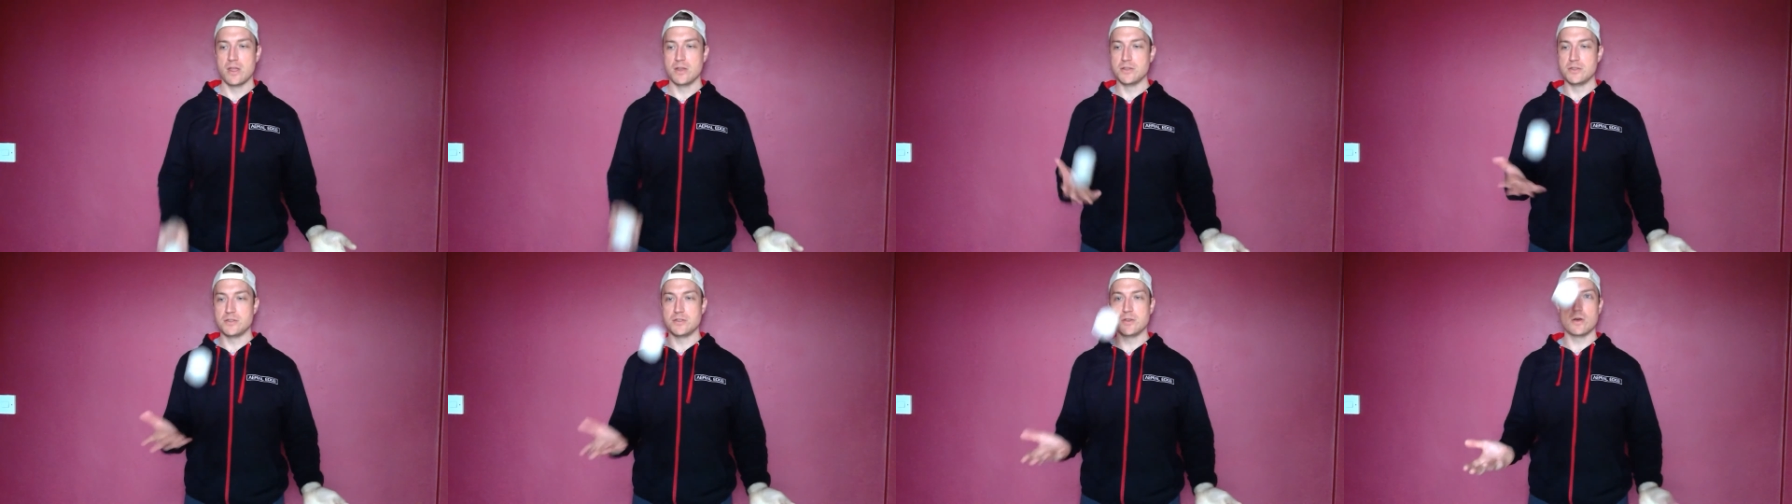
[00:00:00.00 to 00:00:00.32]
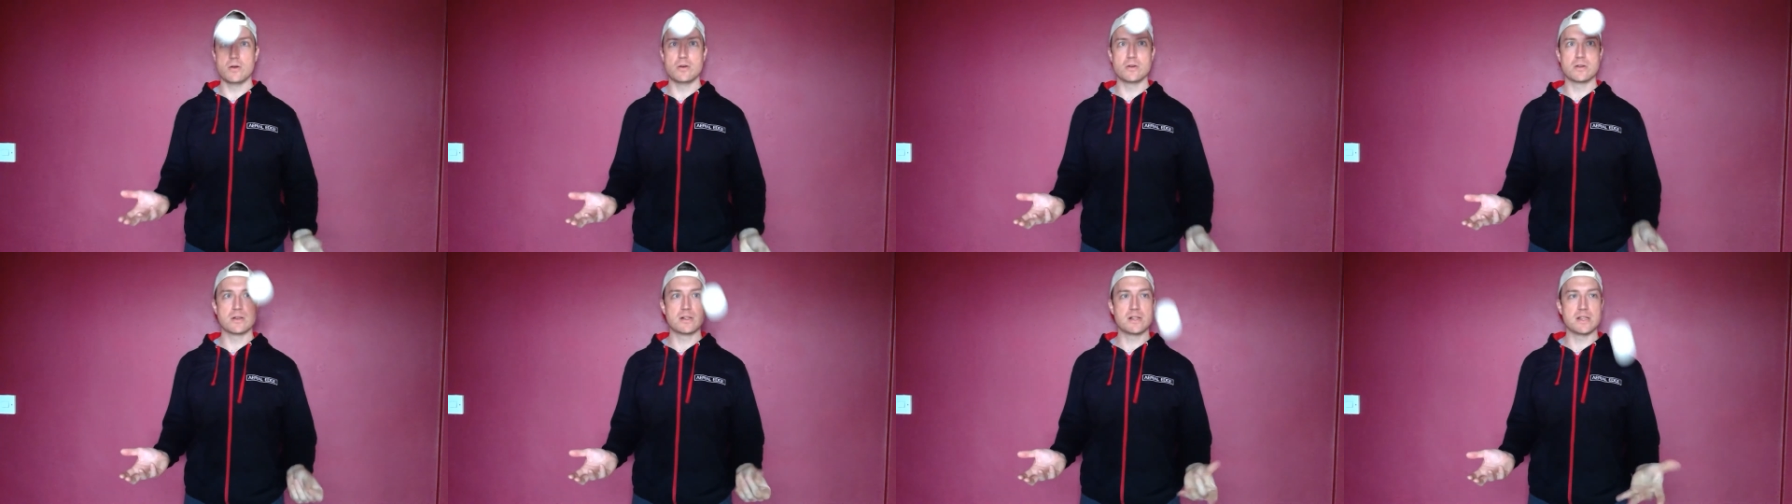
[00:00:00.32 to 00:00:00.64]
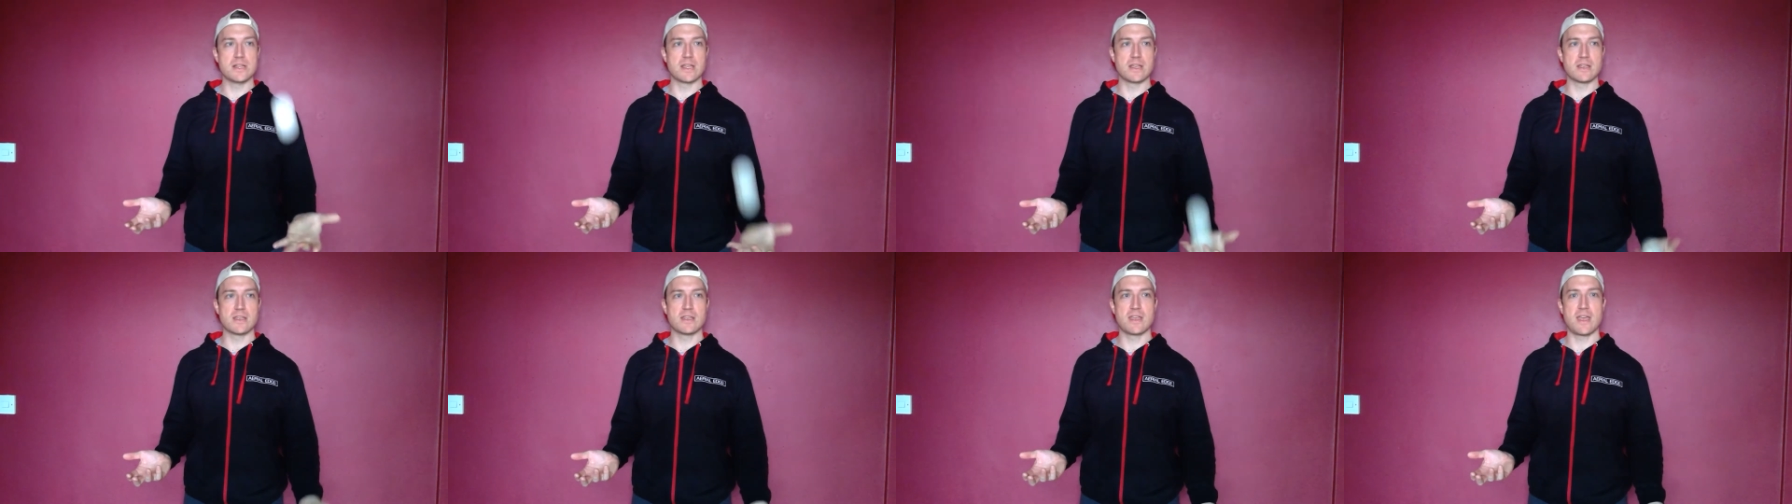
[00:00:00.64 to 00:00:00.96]
Dong,
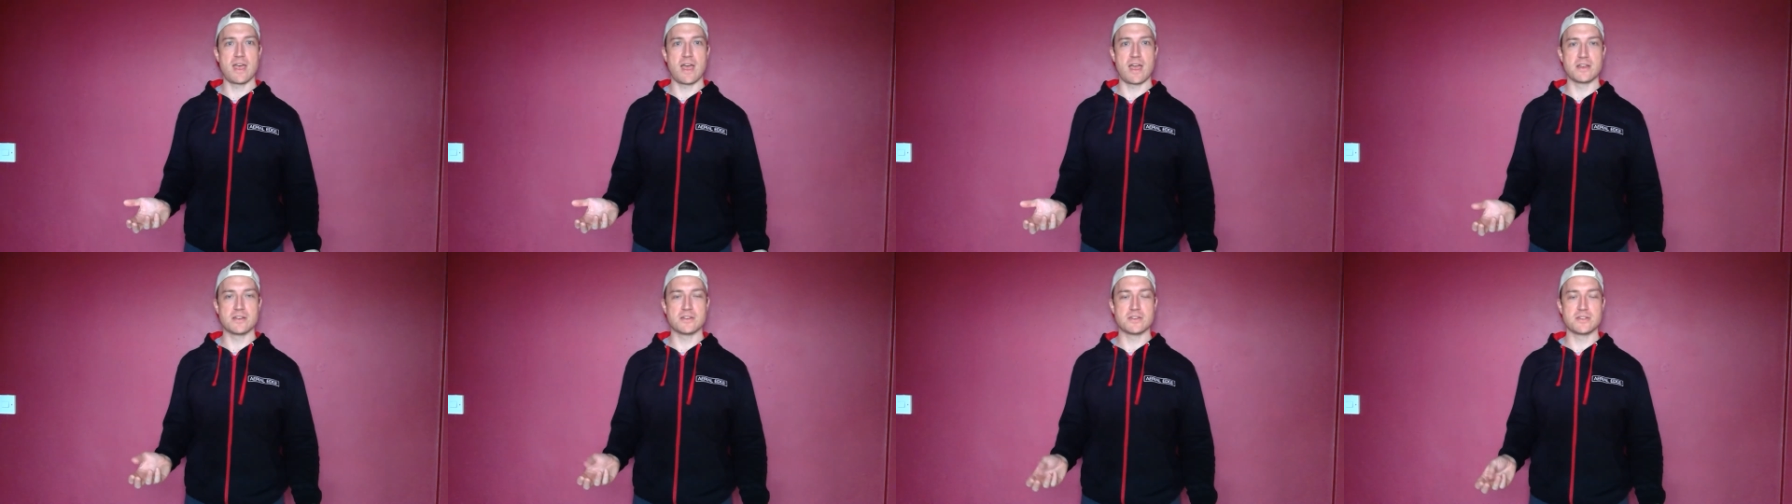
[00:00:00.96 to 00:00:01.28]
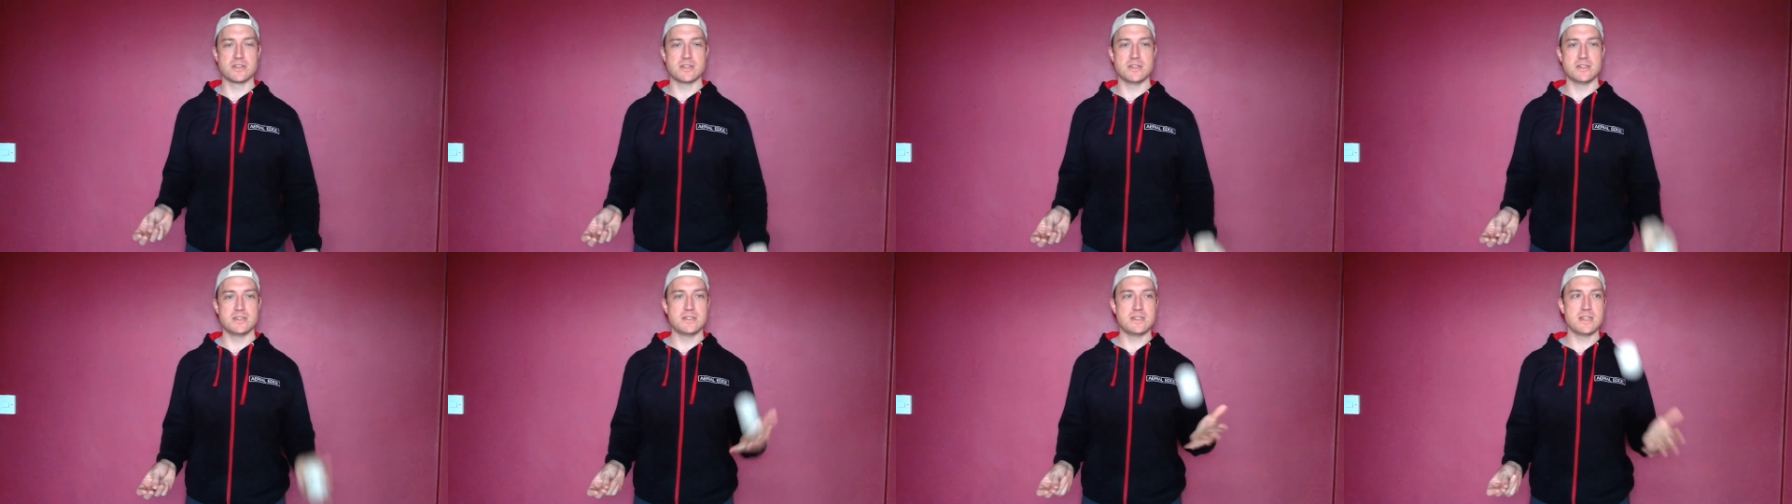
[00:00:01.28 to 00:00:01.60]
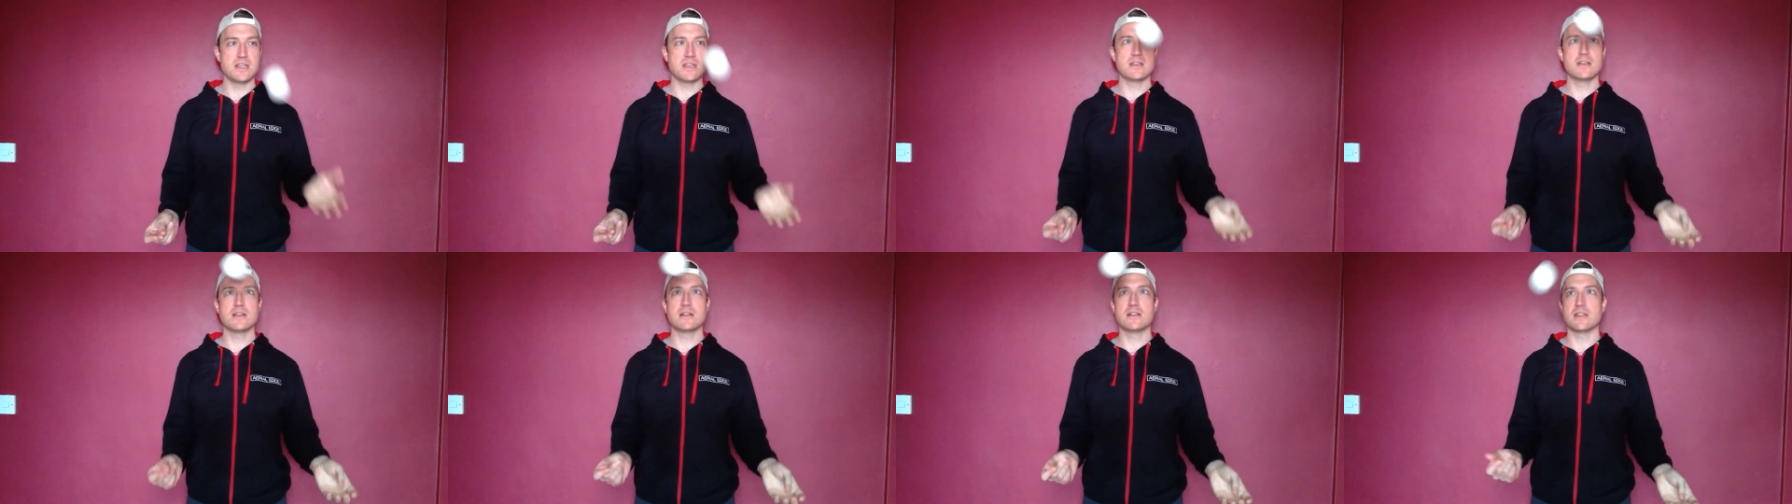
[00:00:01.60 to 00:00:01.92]
click, catch.
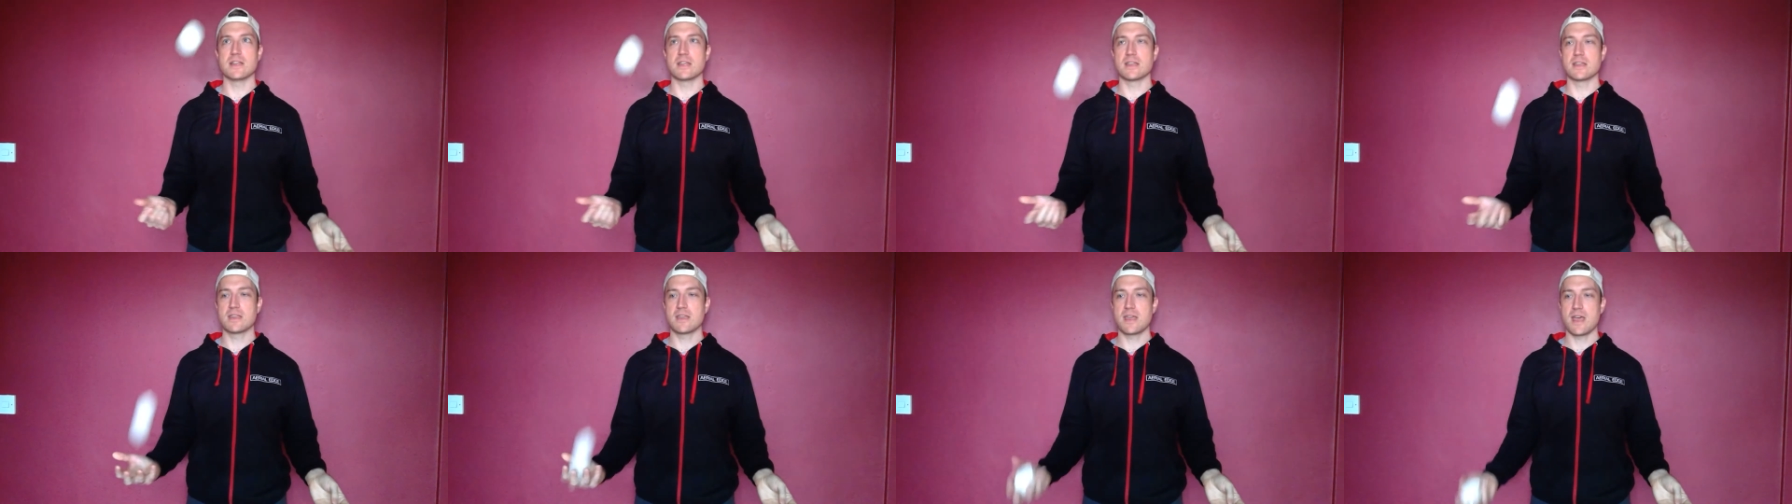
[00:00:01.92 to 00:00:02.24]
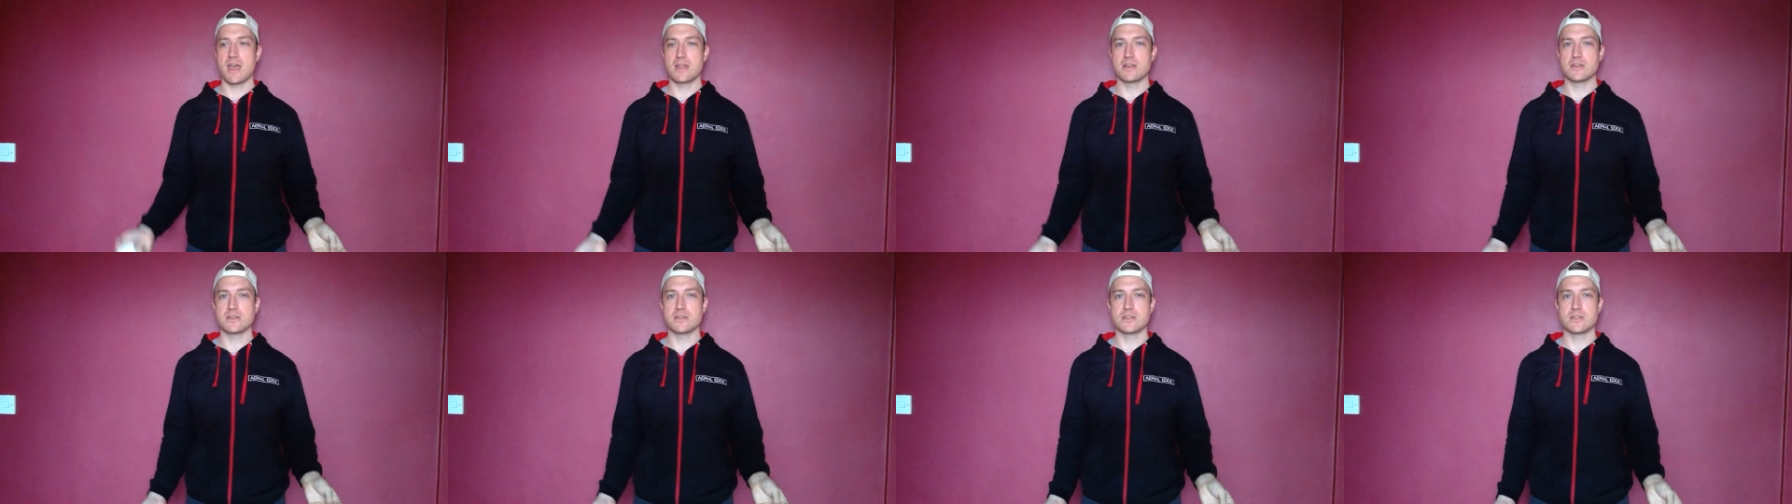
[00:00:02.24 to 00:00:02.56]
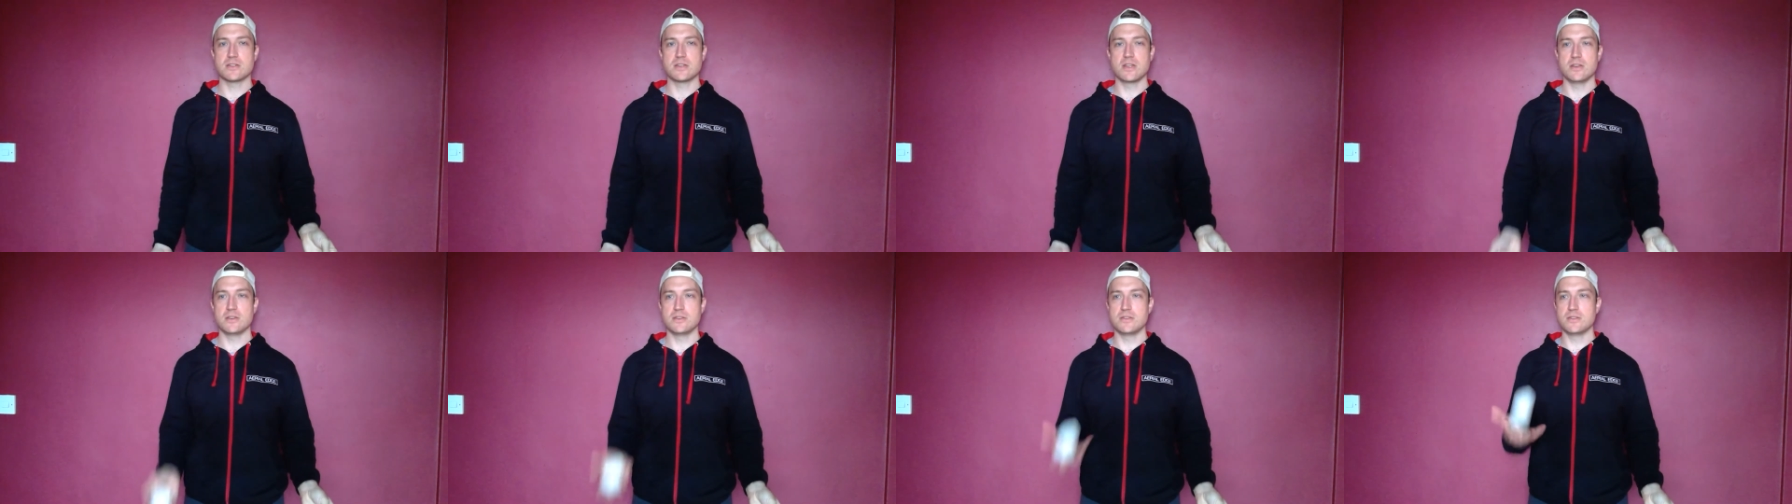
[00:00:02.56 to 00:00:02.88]
Ding, click, catch.